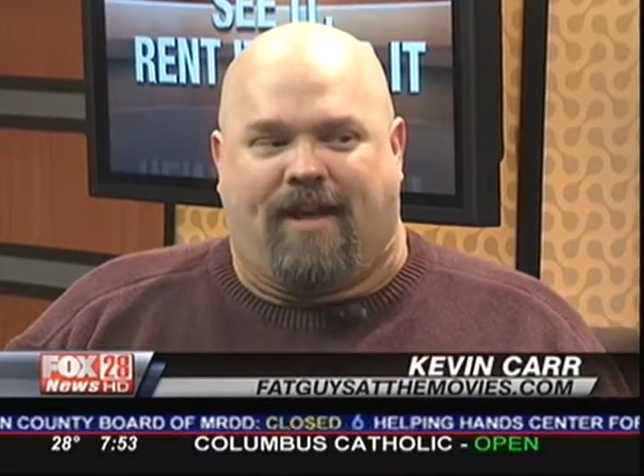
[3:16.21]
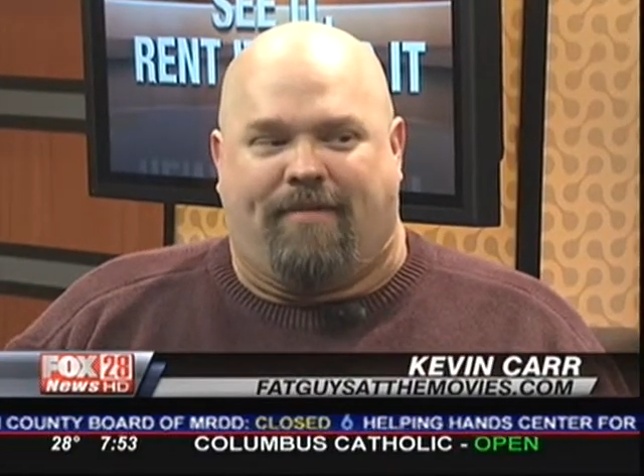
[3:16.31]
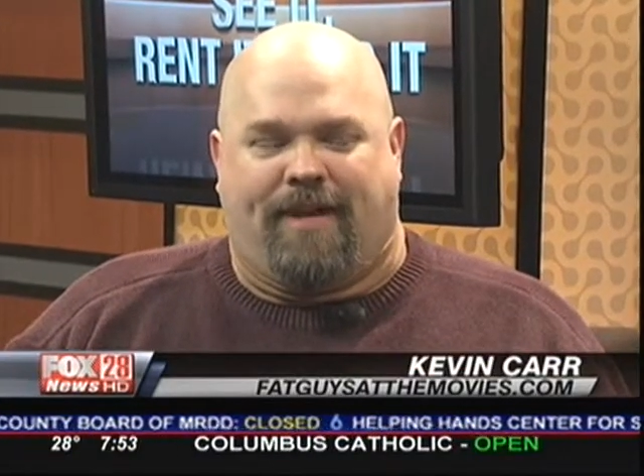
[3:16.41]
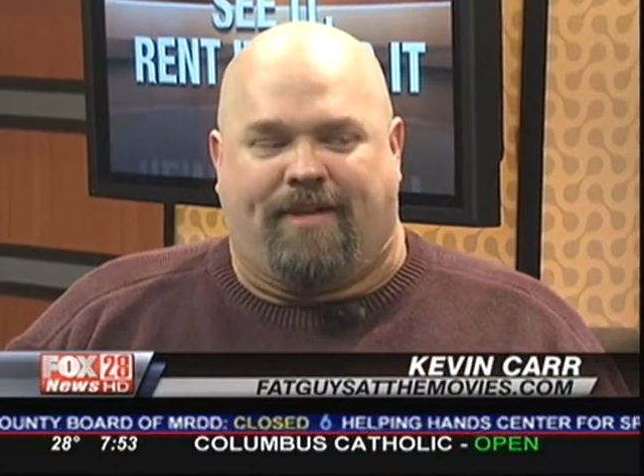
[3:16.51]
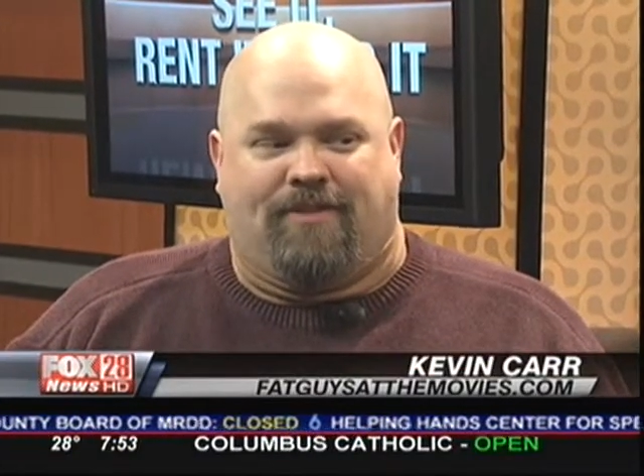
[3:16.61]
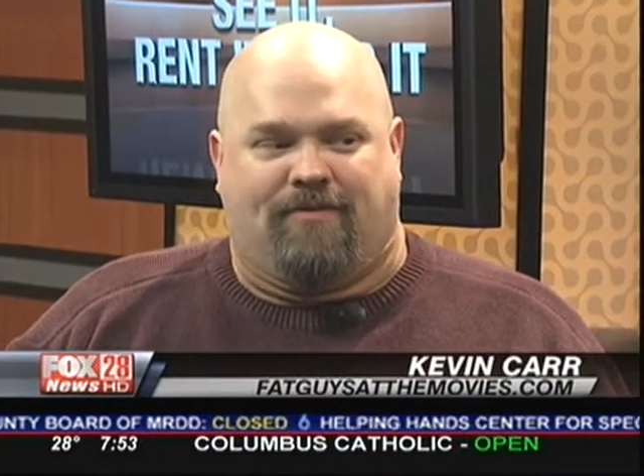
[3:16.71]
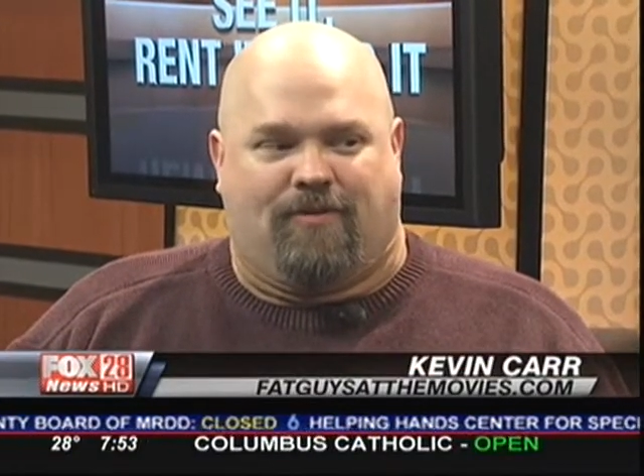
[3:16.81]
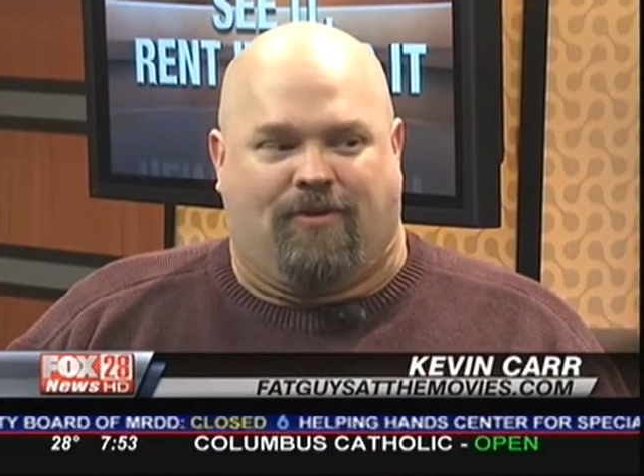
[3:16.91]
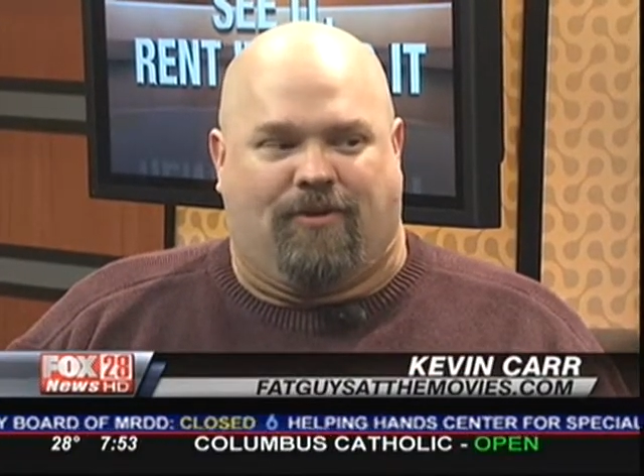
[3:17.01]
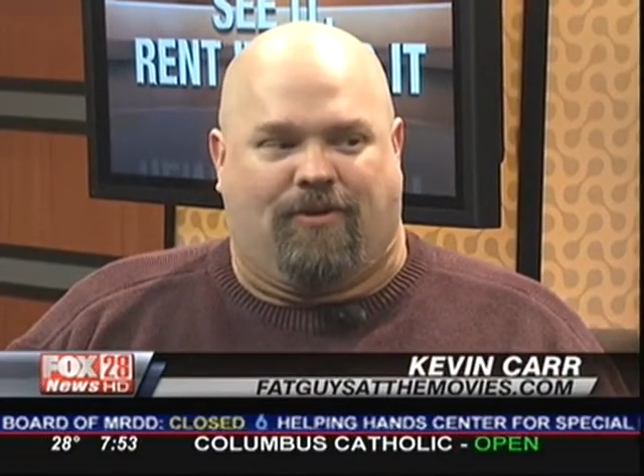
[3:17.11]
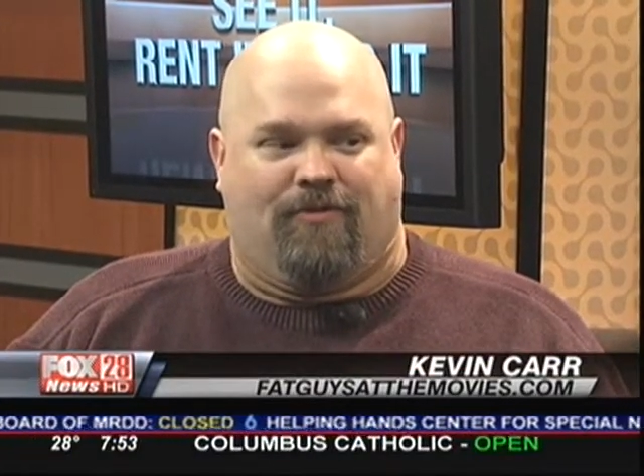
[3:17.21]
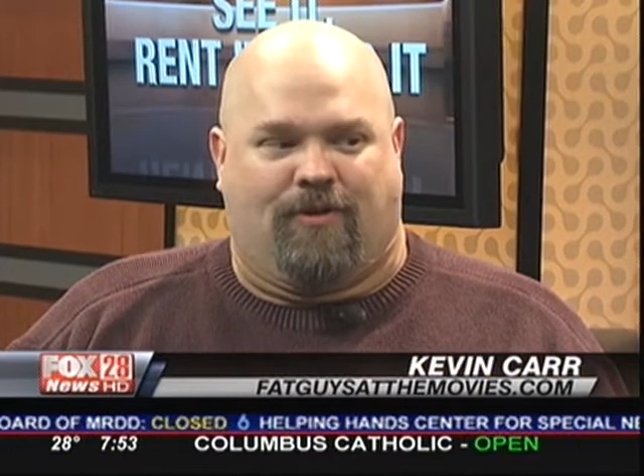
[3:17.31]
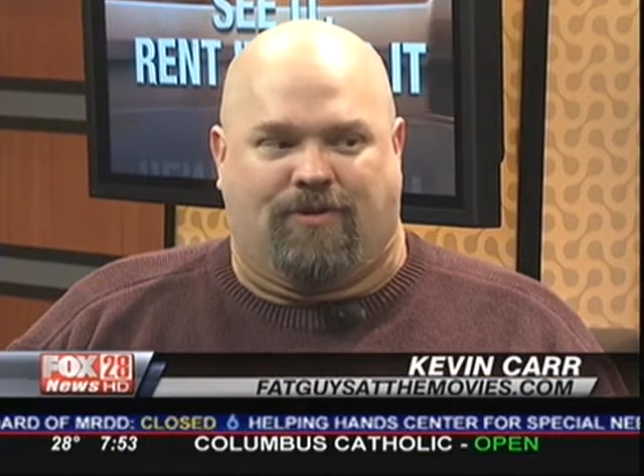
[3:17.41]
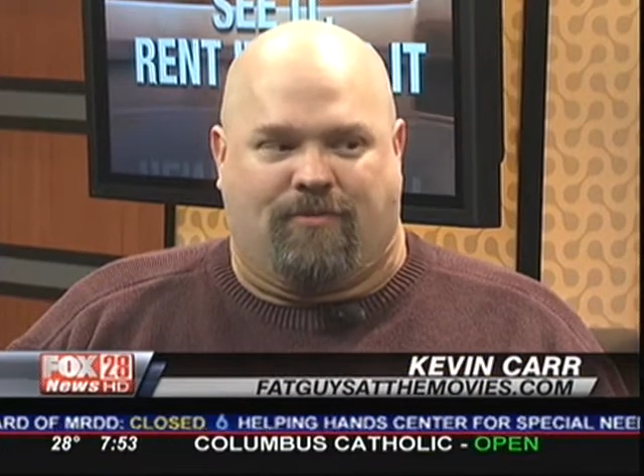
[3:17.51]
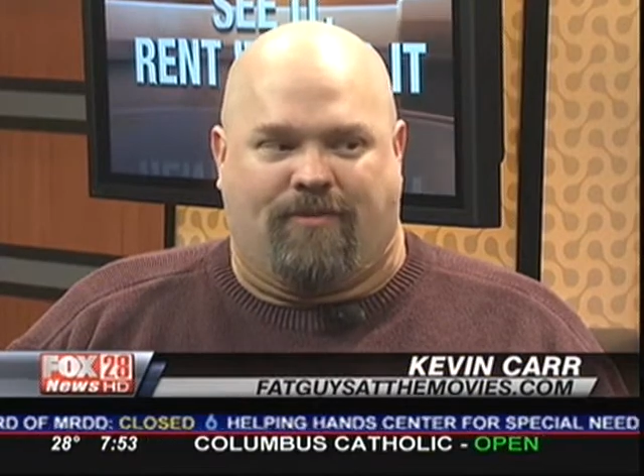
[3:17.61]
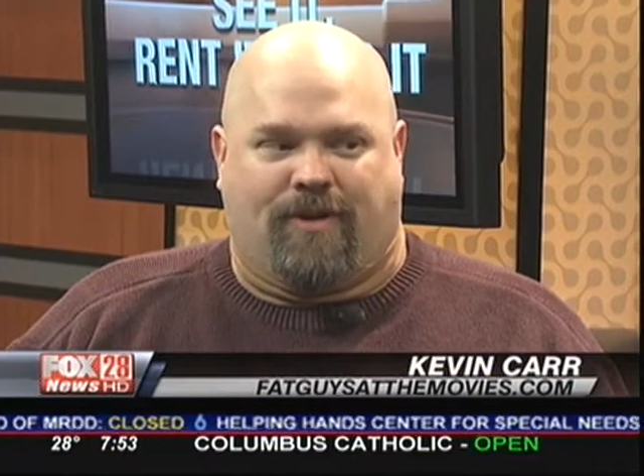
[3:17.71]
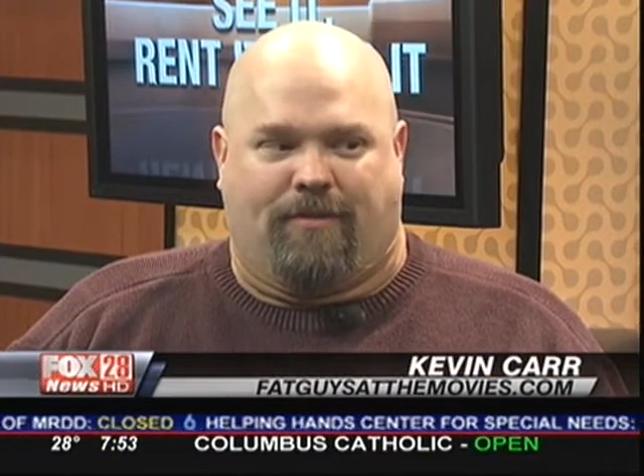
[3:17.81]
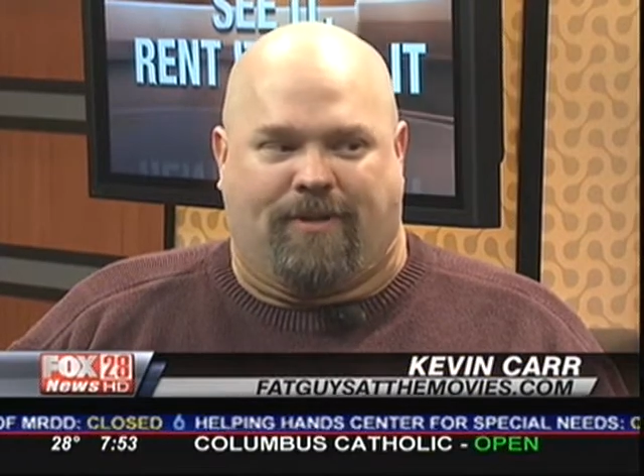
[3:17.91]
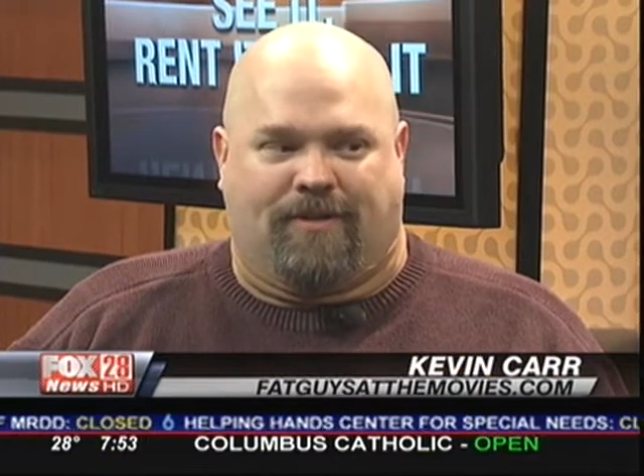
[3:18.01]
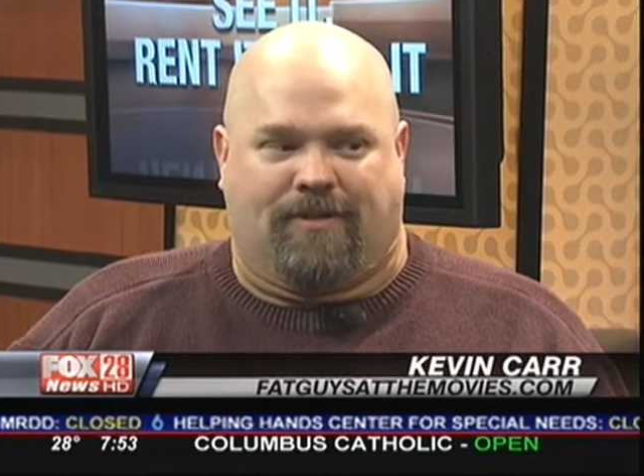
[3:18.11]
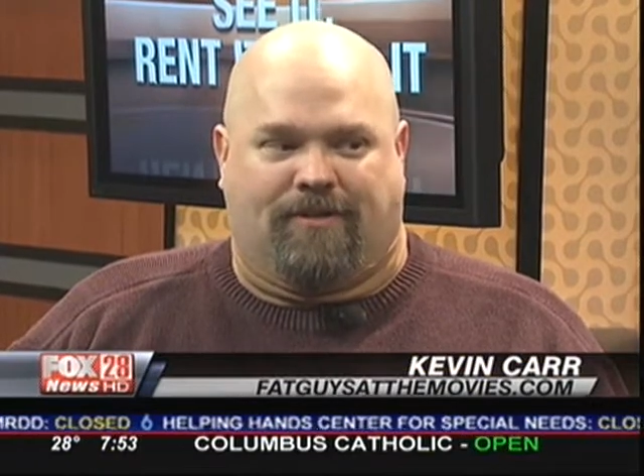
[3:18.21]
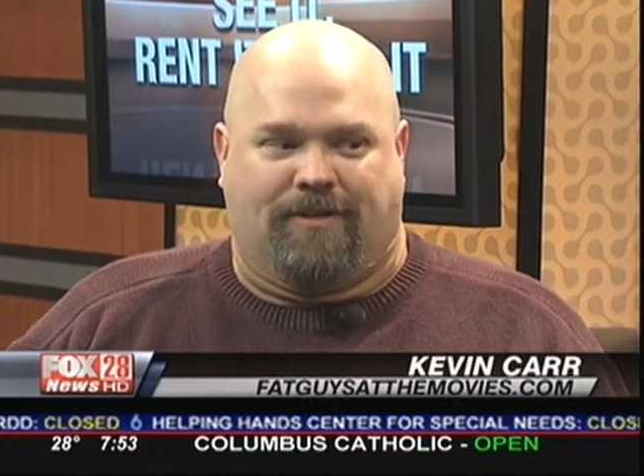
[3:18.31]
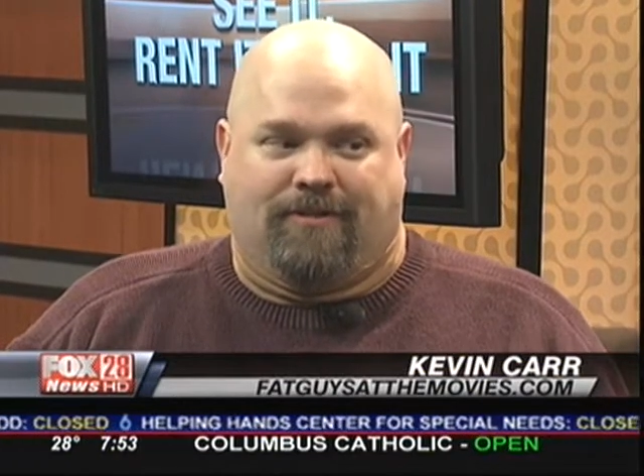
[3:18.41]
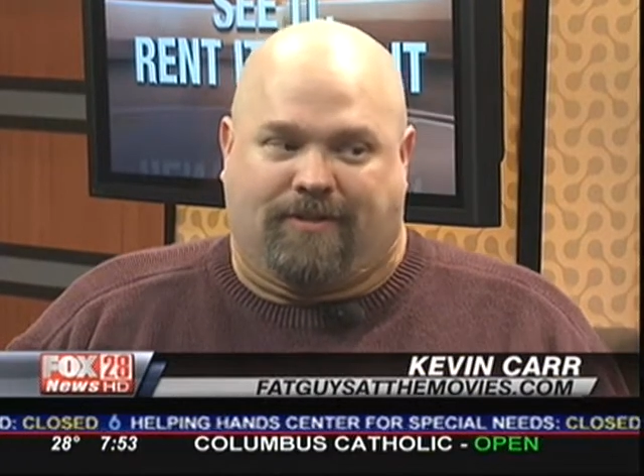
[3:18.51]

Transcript: nomination for Frozen River a couple years ago too.